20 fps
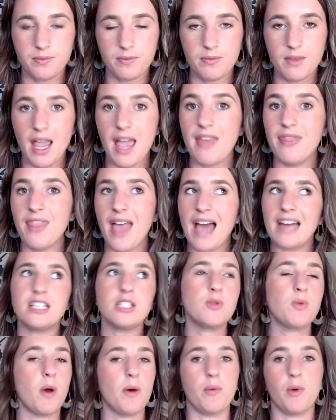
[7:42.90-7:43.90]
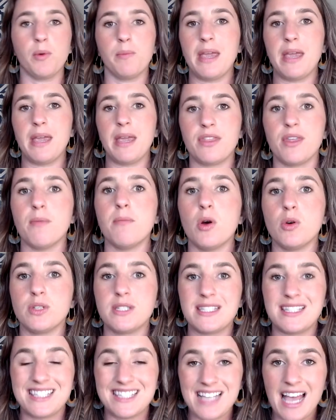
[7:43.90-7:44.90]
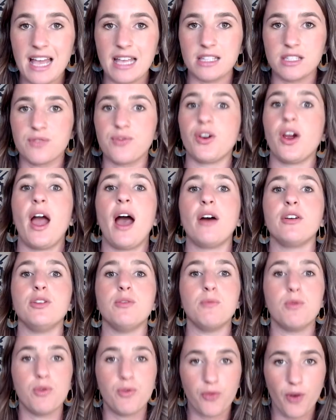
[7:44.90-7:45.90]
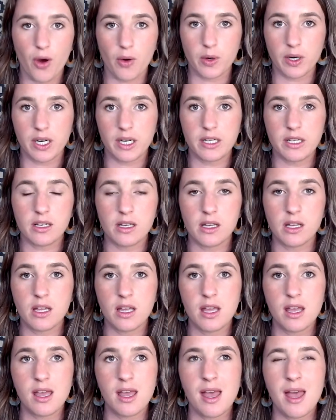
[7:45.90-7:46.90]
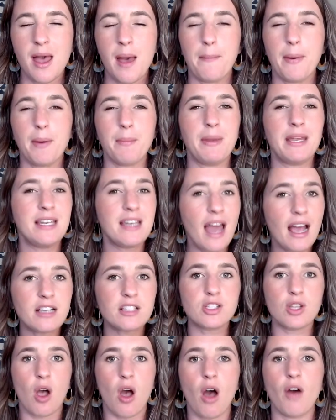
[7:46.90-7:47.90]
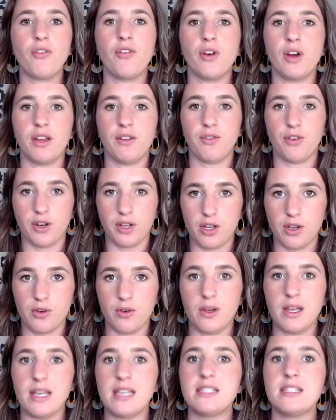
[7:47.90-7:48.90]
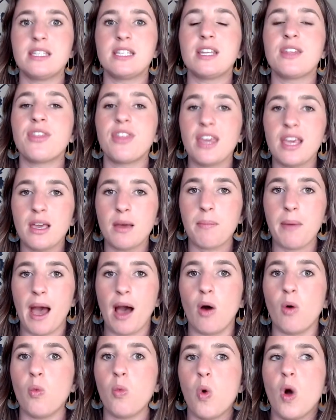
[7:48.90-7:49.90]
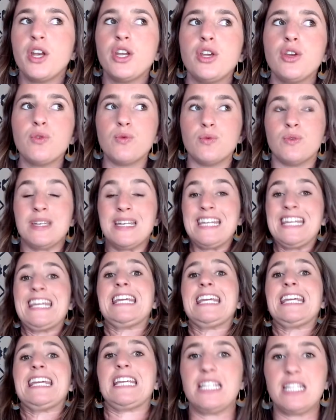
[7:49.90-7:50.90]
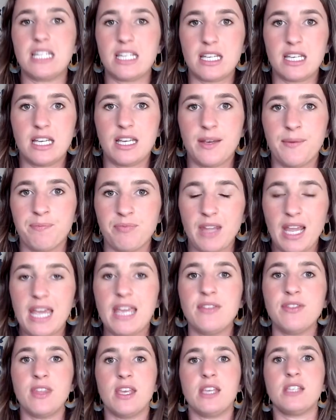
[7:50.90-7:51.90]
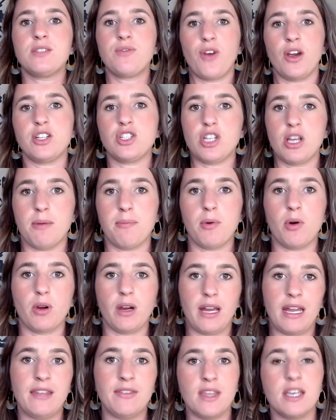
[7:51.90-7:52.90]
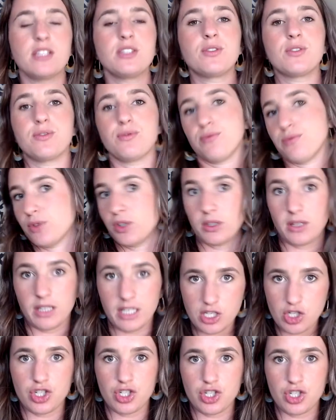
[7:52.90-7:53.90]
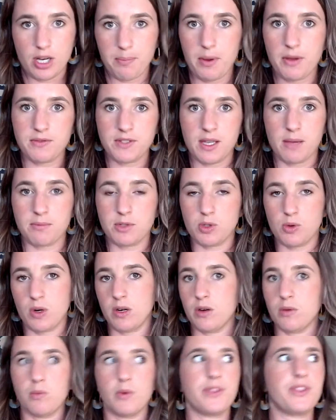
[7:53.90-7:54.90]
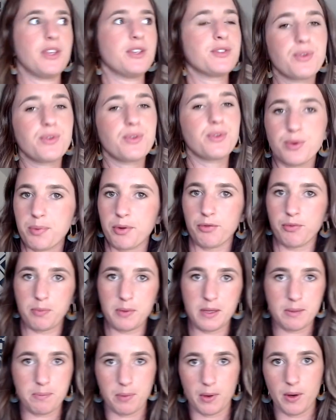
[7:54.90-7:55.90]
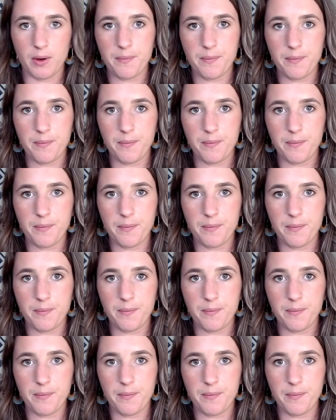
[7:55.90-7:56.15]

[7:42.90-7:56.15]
And that is what will make the most sense for how you move forward. But my next offering for you is to think about, what do you need in this friendship or in this relationship of some sort or with this group of people?